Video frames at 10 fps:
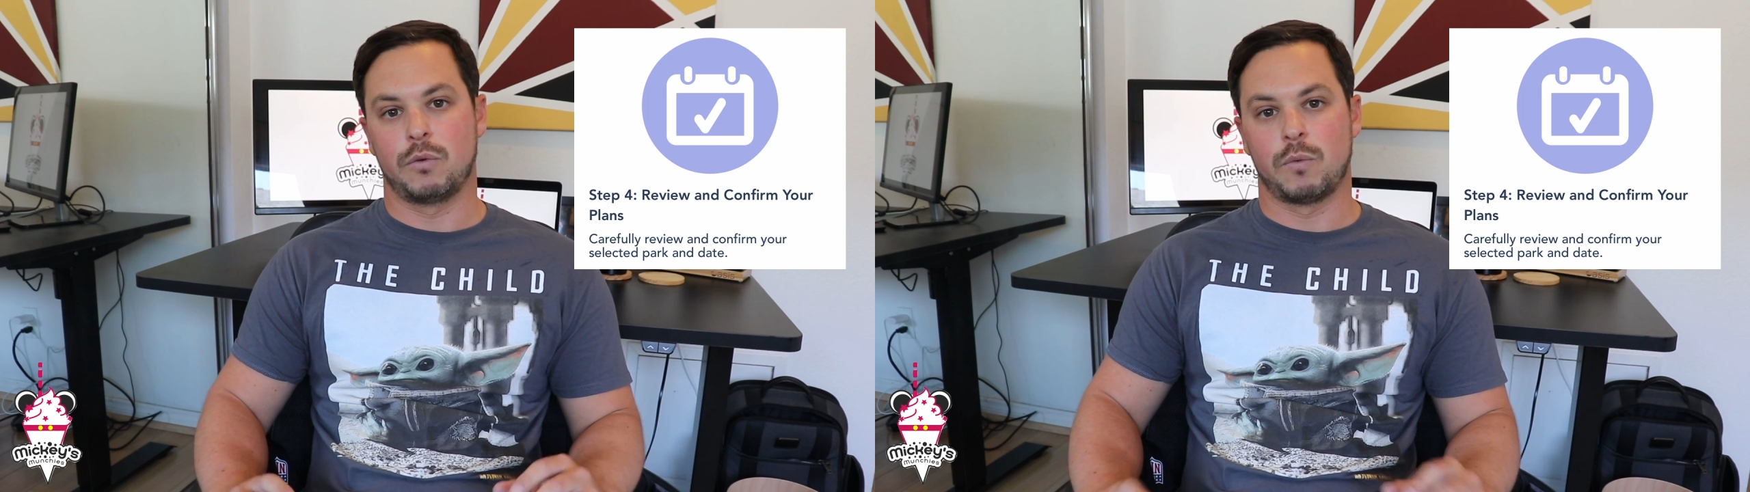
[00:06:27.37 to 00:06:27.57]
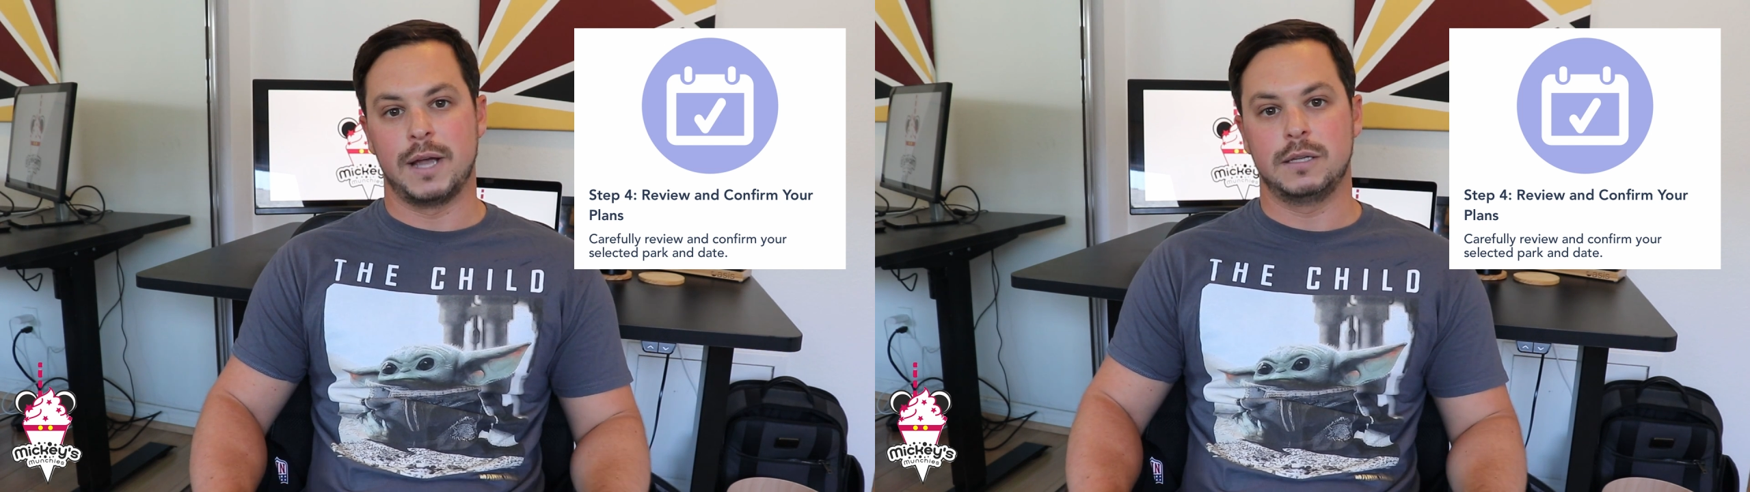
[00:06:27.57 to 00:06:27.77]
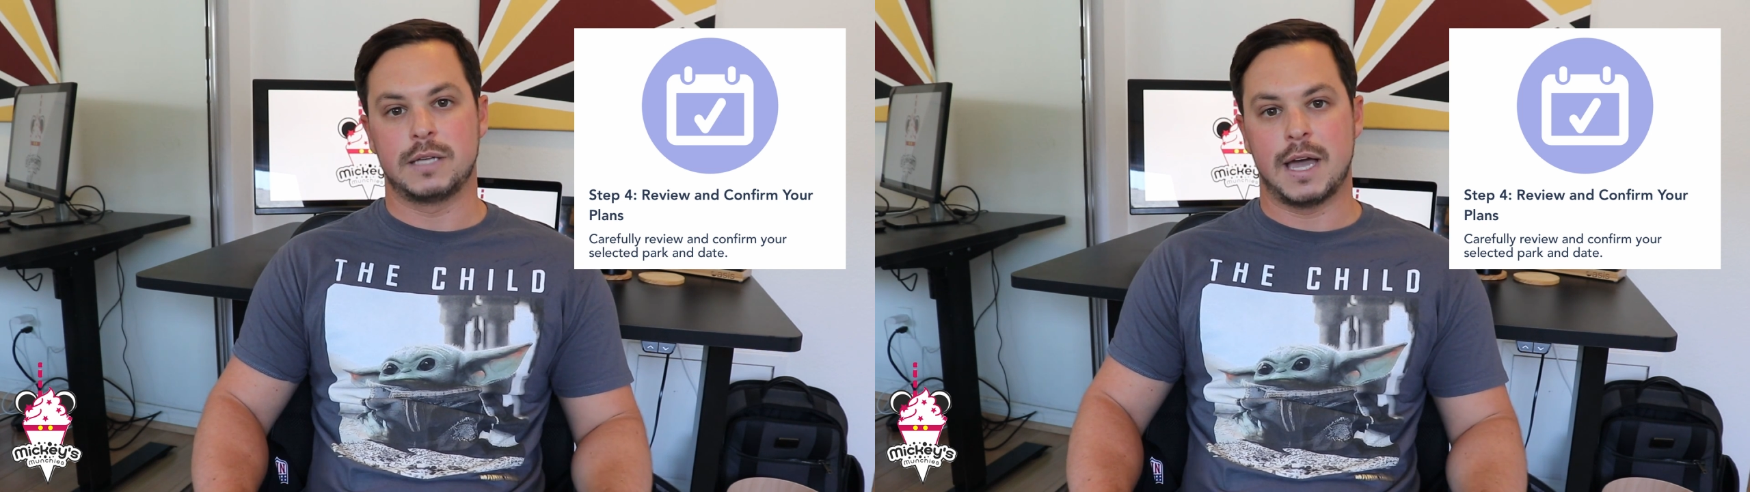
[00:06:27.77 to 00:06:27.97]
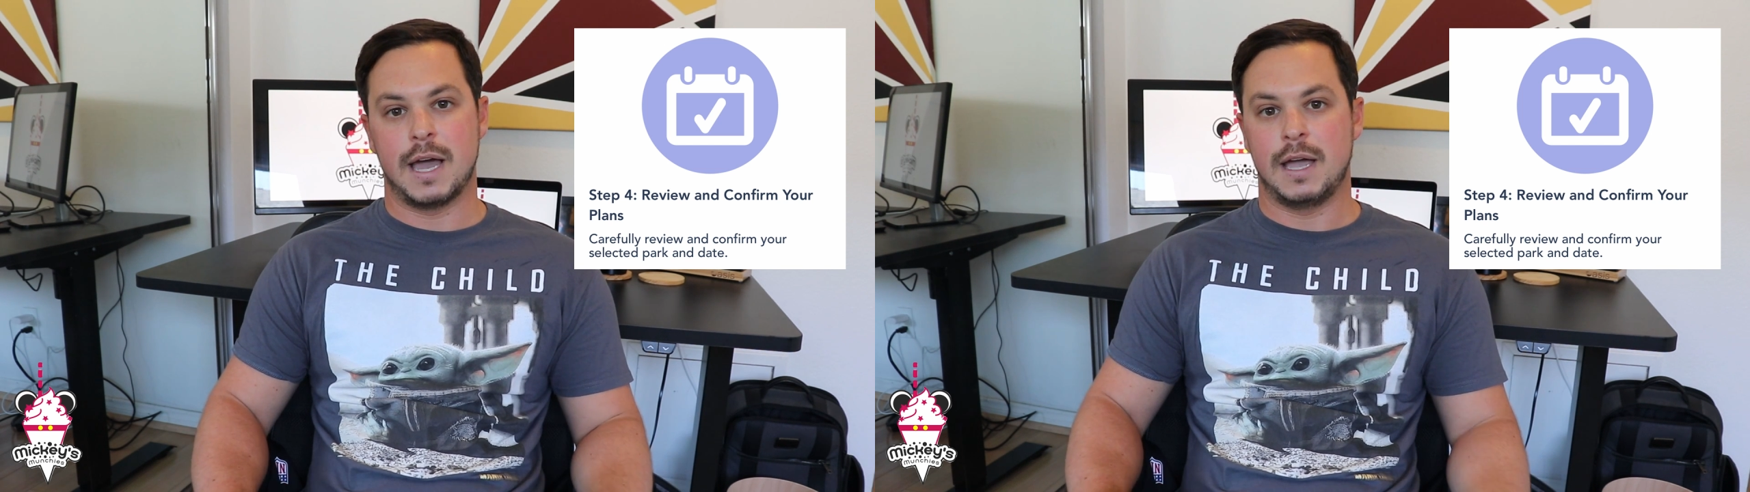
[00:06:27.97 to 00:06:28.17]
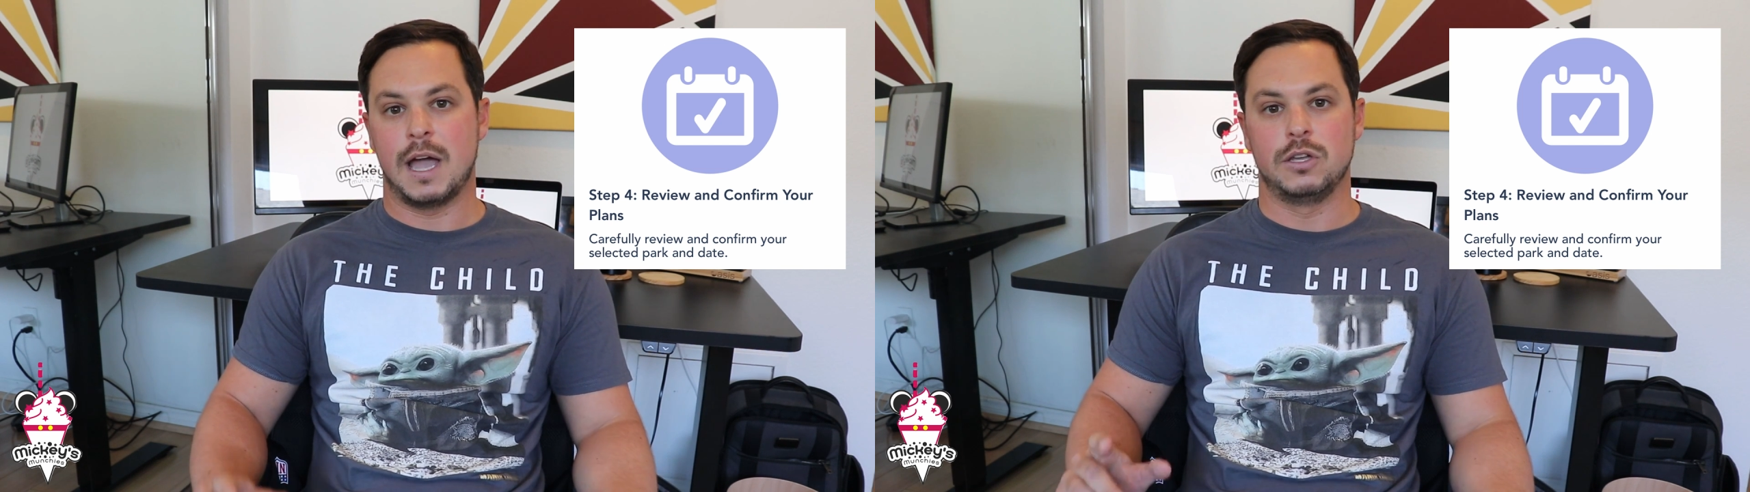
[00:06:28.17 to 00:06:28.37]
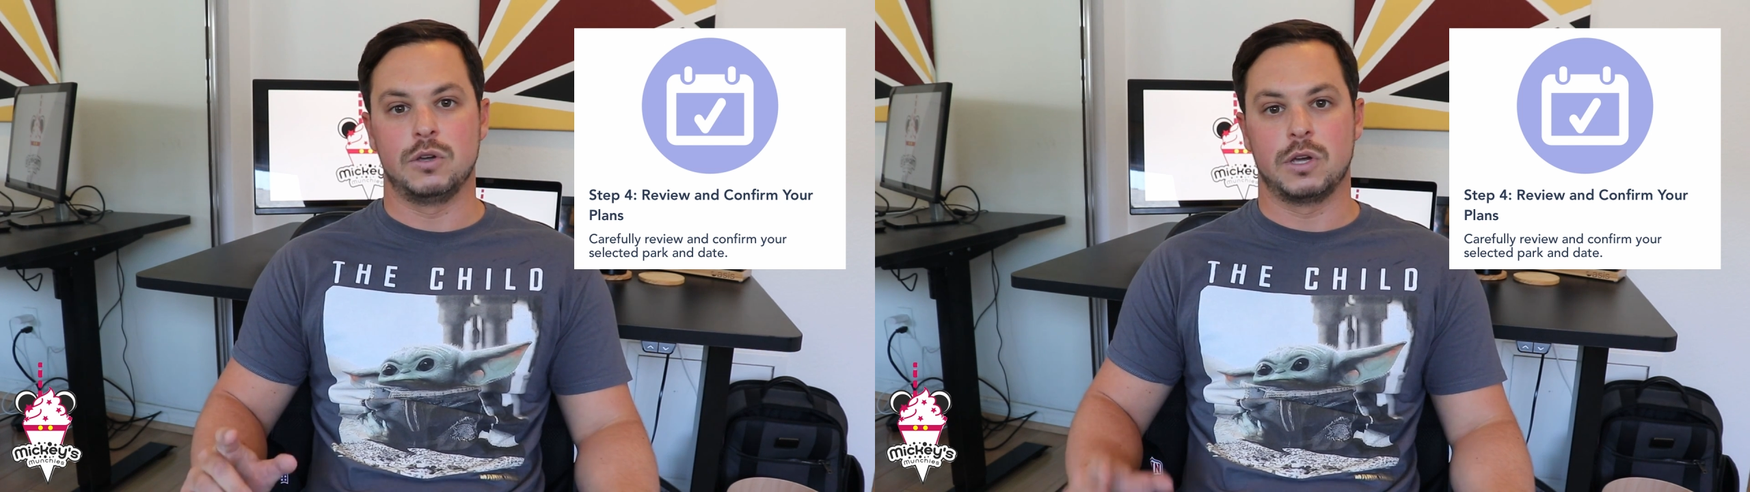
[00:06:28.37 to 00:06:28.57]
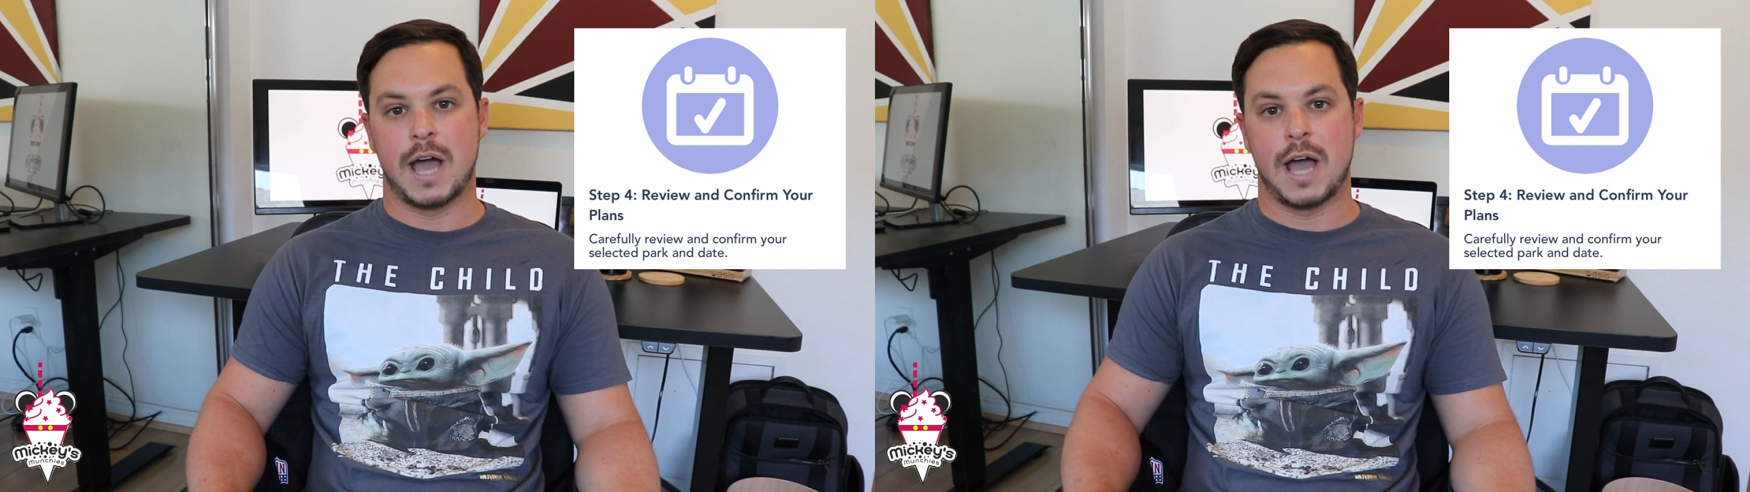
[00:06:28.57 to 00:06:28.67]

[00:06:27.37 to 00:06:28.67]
the right day, and you